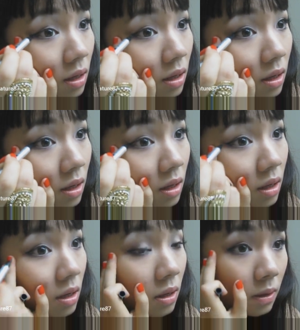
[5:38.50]

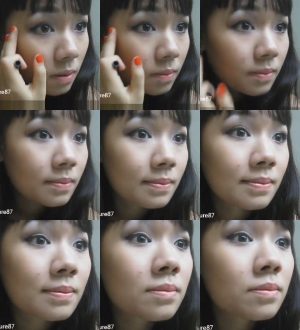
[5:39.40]

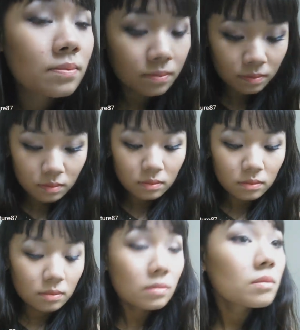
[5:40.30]
Nobody speaks.